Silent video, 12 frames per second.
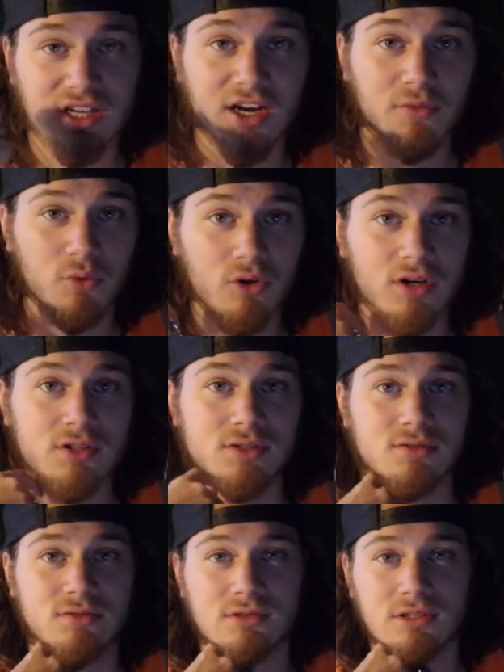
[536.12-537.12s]
day
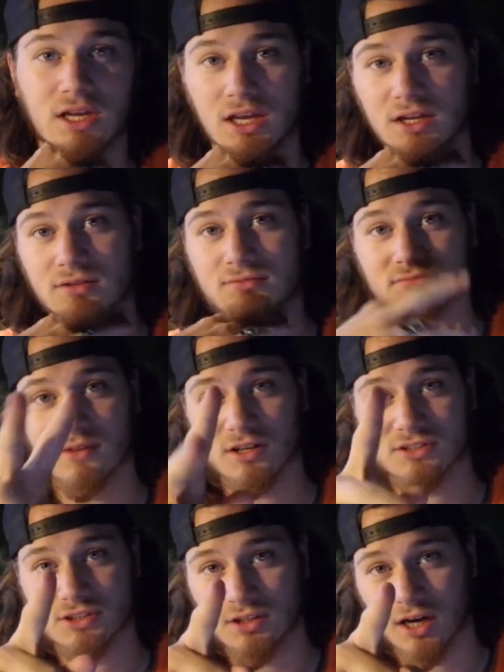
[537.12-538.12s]
one, and
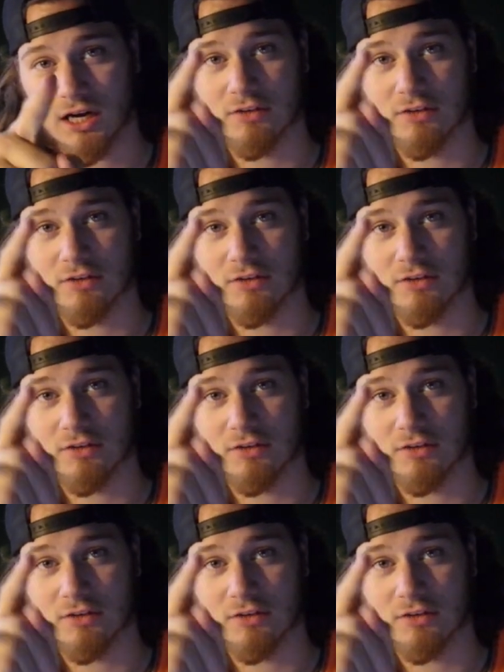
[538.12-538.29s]
I'll see you